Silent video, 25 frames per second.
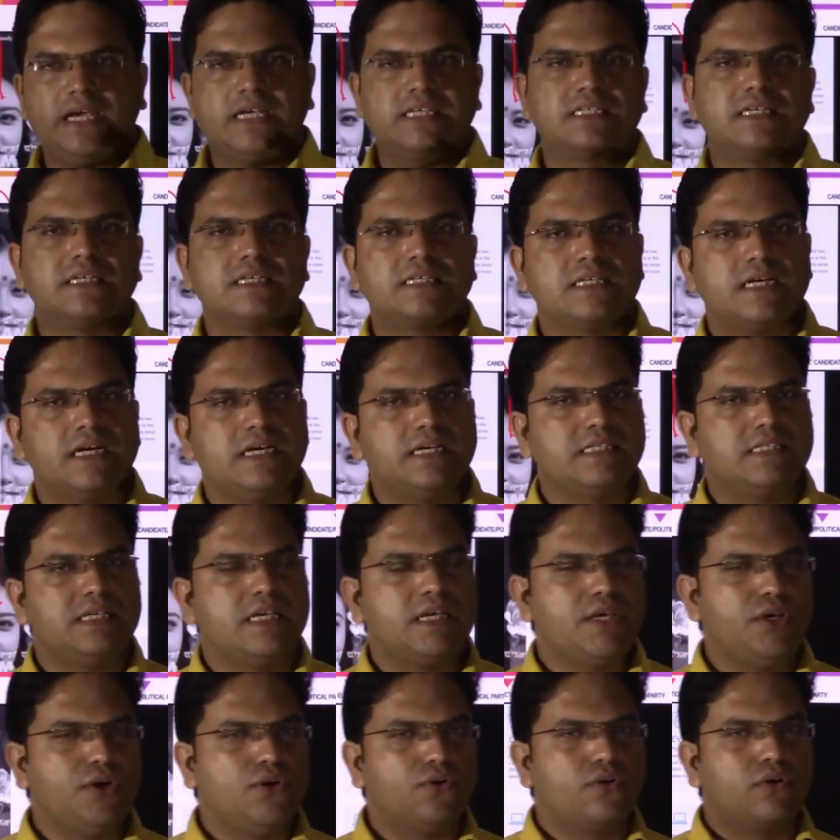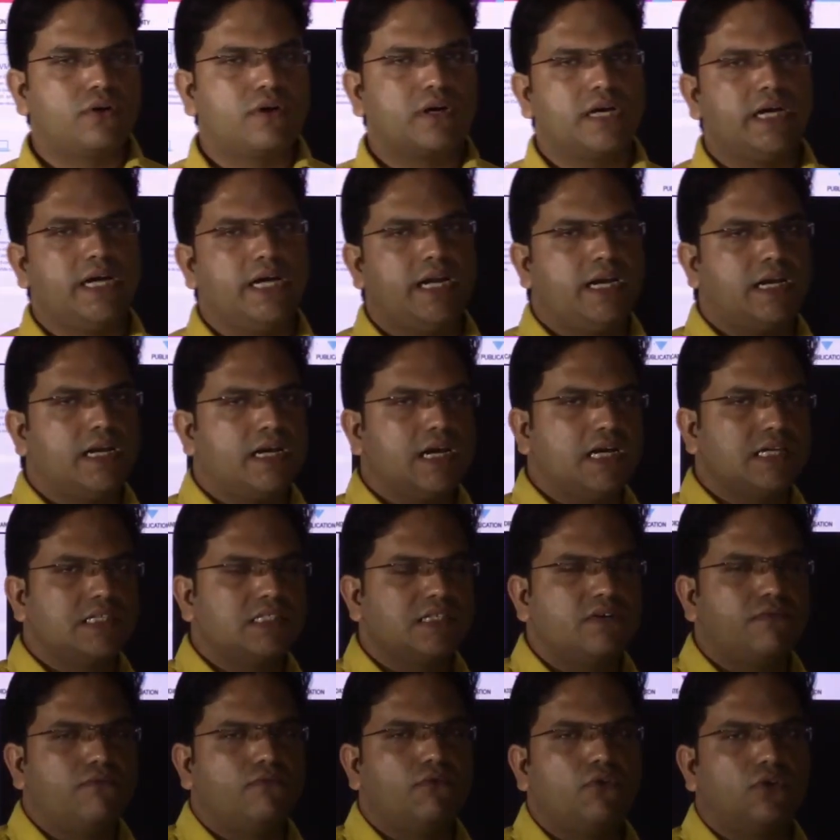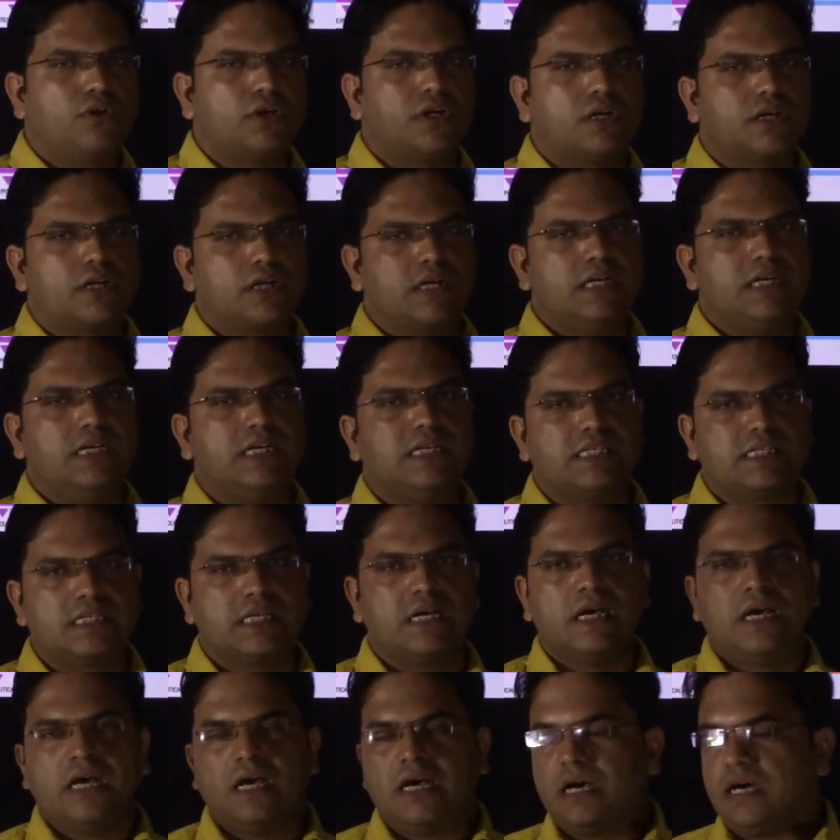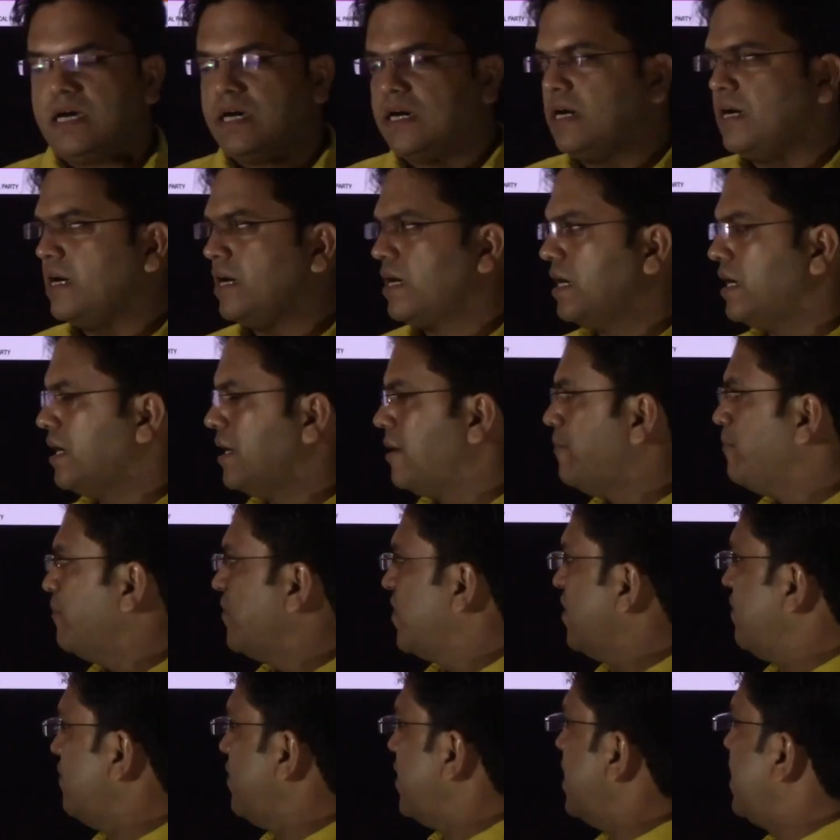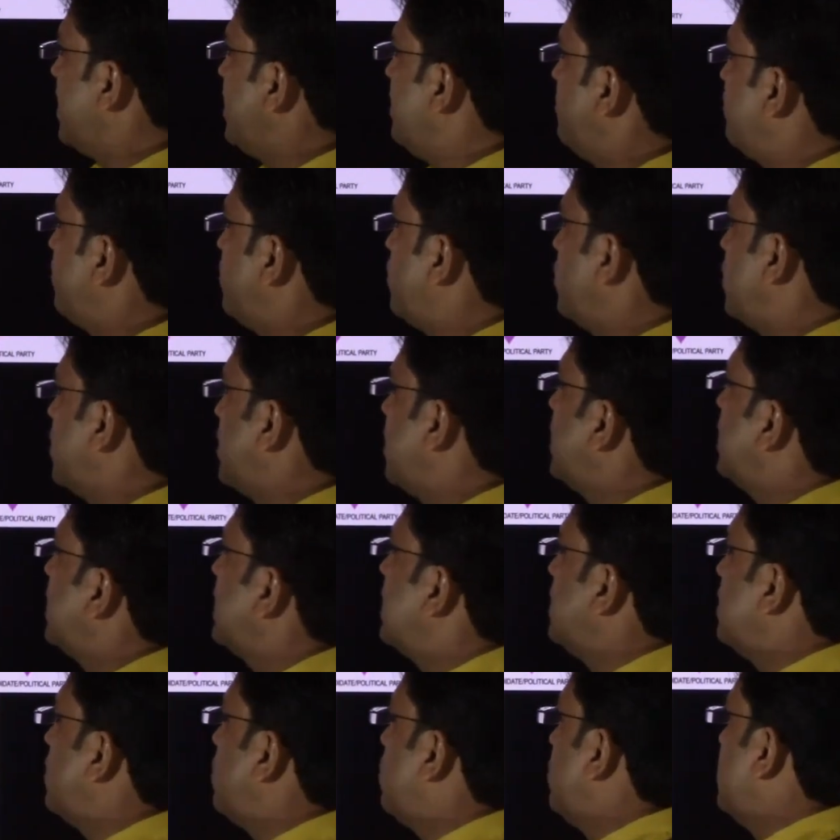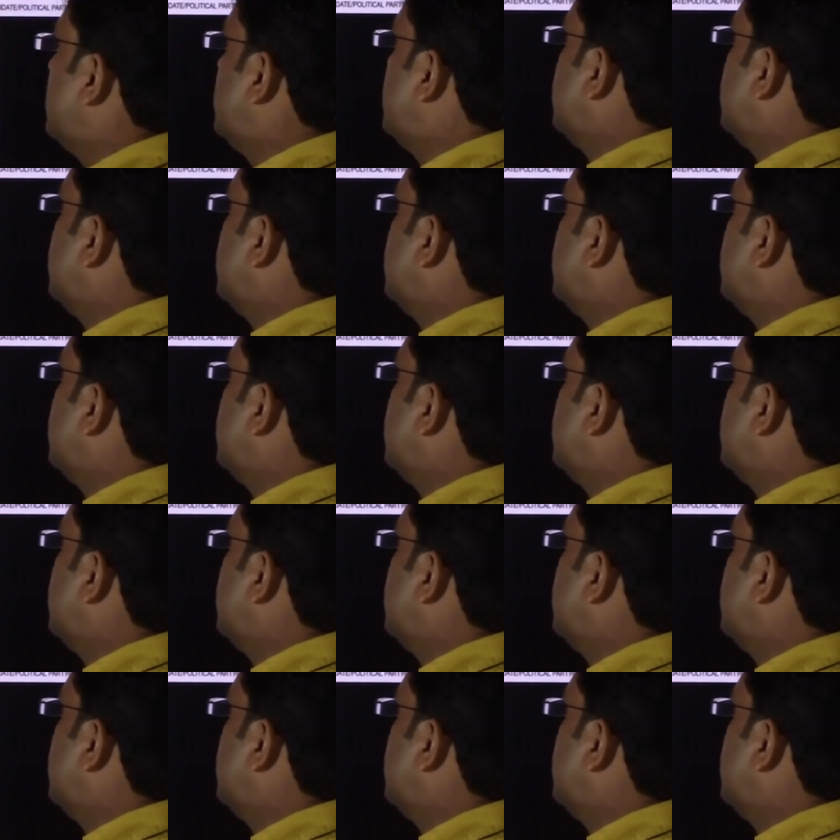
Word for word: exercising your right as a voter is uh, very important, and all